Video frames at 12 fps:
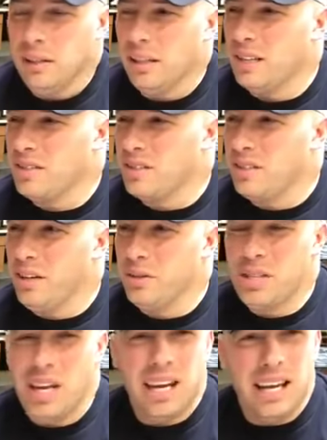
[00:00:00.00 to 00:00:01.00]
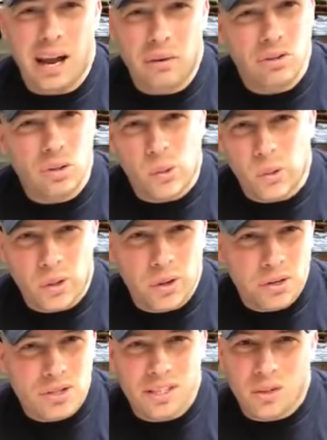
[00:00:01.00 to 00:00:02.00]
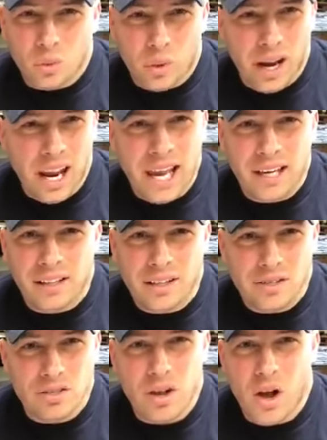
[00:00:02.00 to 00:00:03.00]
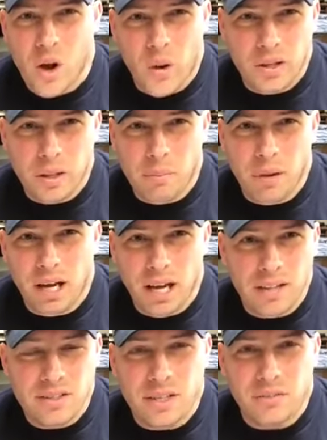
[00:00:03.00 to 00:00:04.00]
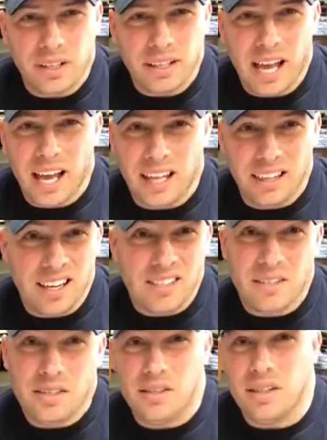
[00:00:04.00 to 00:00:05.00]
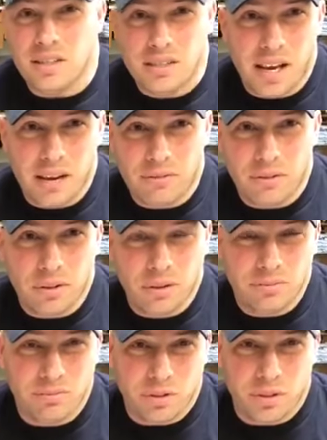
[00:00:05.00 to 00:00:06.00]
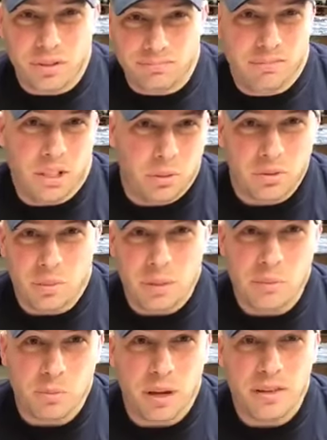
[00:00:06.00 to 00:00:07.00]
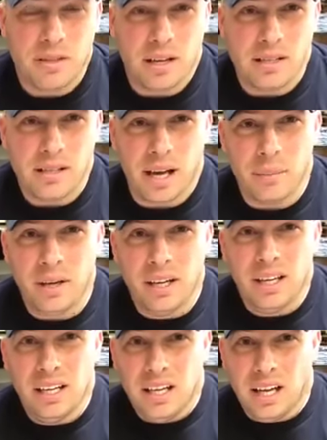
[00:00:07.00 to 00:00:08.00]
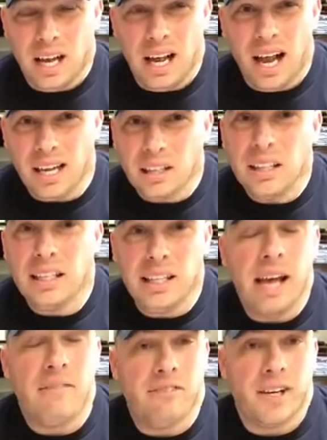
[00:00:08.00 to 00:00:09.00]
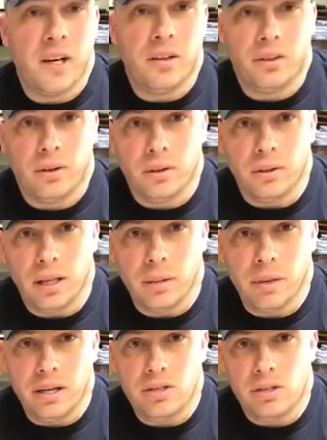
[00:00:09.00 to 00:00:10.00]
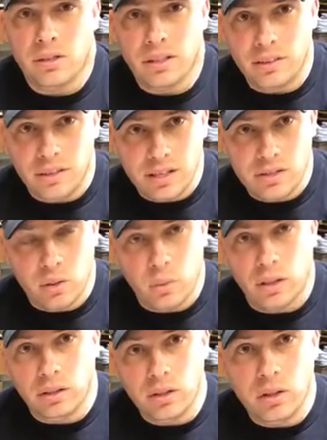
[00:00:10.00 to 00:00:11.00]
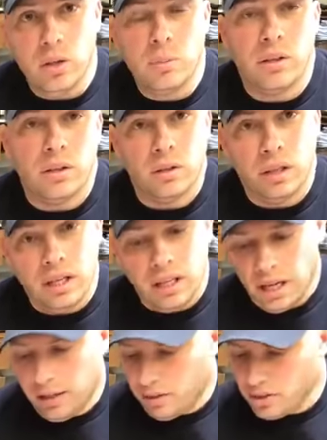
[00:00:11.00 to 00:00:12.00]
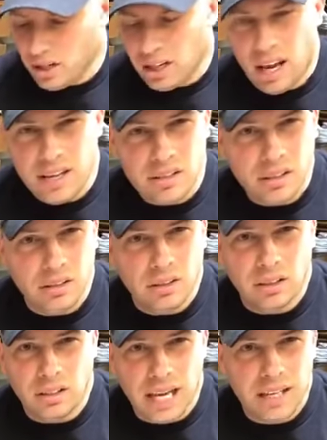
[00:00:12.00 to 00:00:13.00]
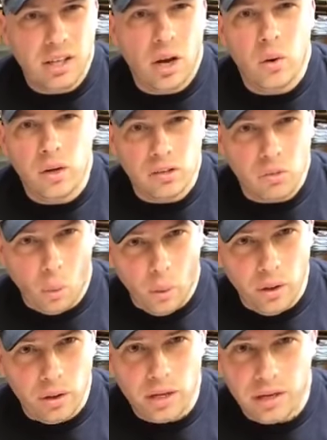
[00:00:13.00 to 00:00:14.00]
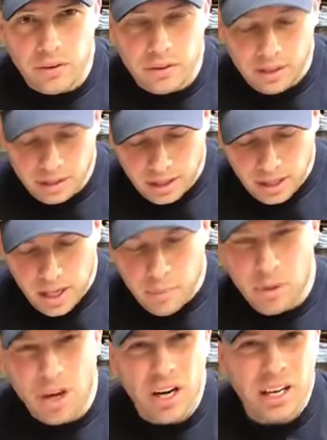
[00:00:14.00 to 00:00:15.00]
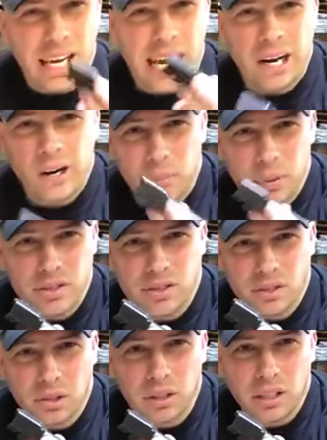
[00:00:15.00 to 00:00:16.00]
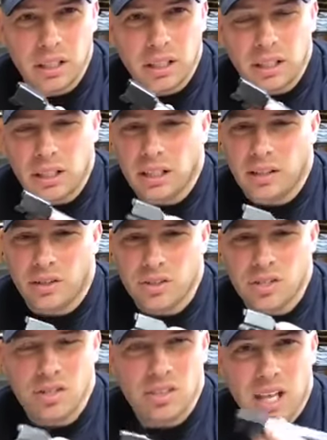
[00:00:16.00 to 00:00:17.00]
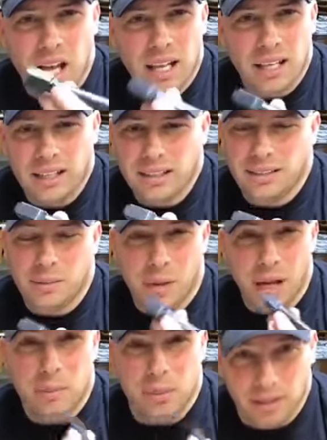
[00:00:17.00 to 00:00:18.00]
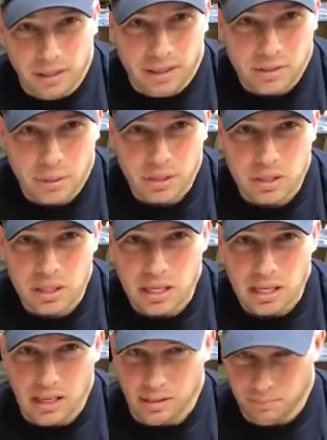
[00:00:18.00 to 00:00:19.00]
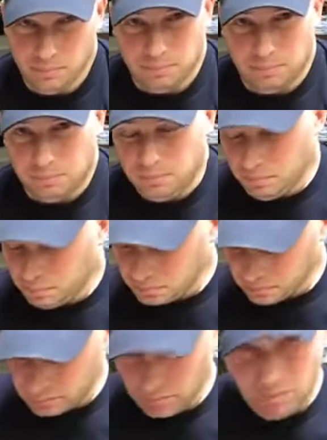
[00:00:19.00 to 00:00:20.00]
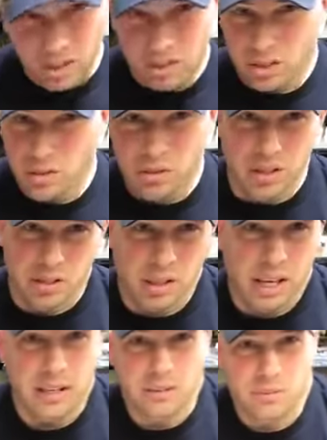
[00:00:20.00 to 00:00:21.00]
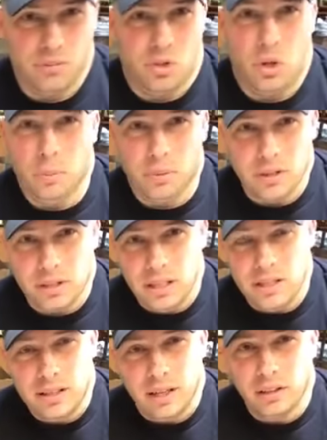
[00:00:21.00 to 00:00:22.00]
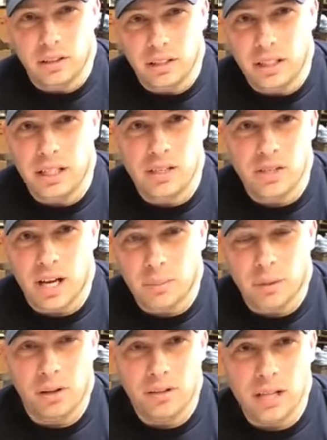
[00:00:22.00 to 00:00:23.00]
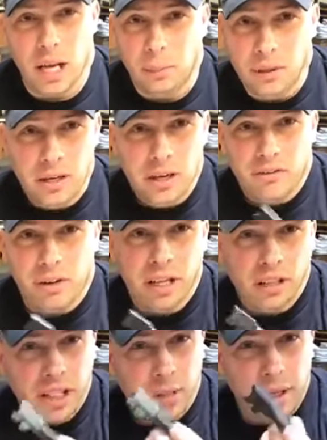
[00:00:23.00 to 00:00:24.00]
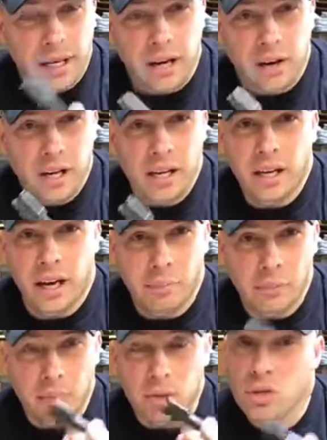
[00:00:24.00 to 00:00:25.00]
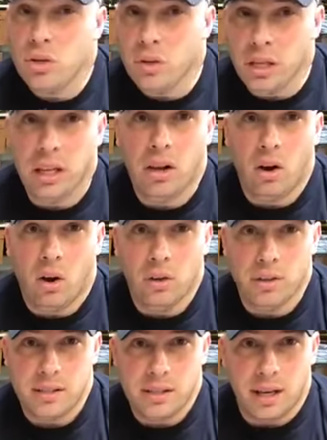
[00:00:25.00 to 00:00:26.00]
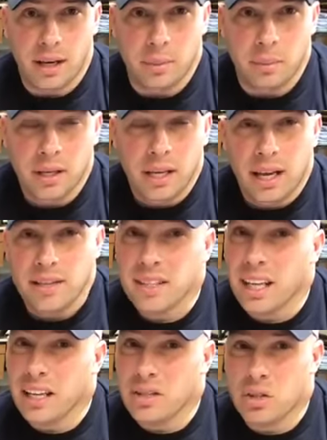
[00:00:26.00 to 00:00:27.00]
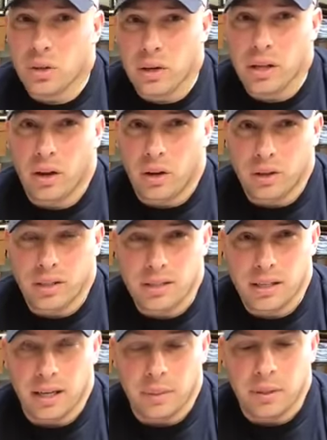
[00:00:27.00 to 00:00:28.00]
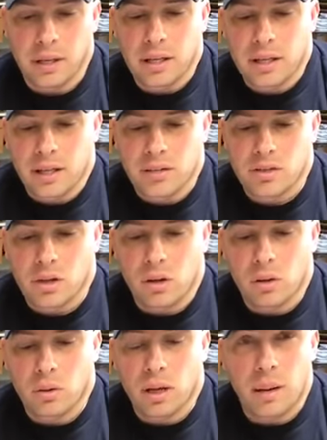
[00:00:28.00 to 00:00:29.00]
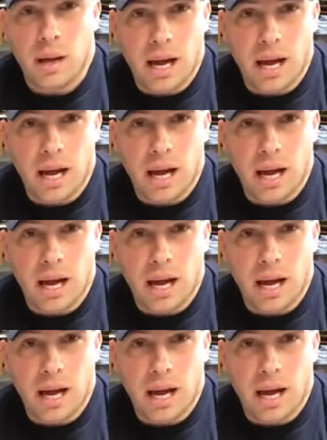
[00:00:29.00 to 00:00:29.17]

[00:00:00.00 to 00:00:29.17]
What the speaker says: gets, you know, taken outdoors in the rain, in the snow, in the mud, stuff like that, and then it sits in the safe for you know, sometimes months at a time. I clean that very thoroughly and make sure that things are well lubed and that there's a nice little light coating of oil on everything. But on a carry pistol, there's just not, in my opinion, as much need to do this like super detailed cleaning job all the time. Frankly, on my carry gun, I'm shooting it all the time. It's getting dirty all the time. And so